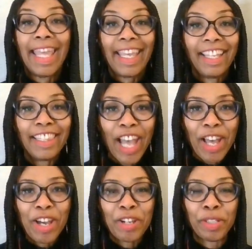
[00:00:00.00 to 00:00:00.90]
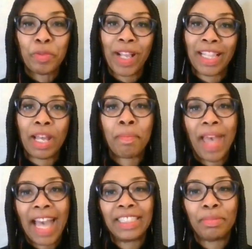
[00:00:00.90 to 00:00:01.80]
Hello and welcome
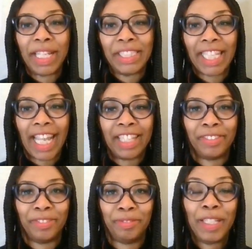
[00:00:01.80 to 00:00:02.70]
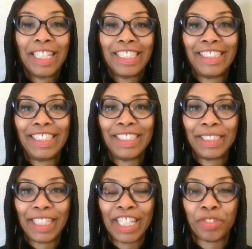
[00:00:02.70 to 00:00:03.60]
back to my channel. This
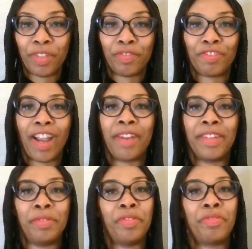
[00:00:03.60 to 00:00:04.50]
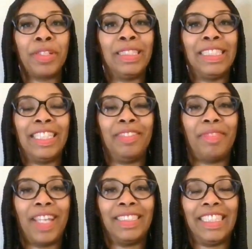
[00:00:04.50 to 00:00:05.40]
is Sandra Ferrari with Real Estate
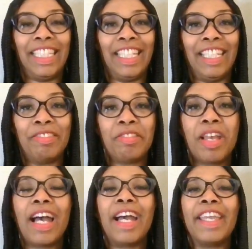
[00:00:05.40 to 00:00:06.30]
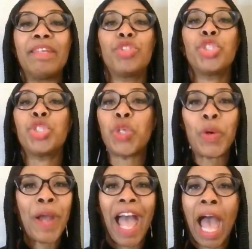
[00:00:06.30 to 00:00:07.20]
Investing. I am
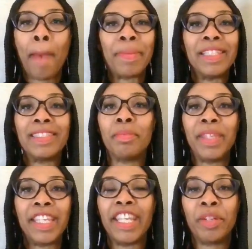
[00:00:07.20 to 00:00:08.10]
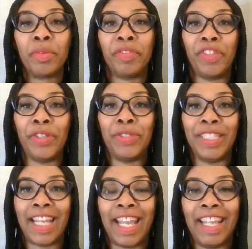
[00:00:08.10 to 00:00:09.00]
so happy to be here with you
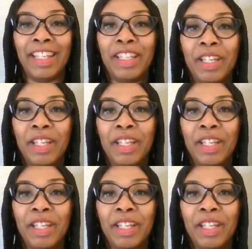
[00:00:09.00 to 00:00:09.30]
today.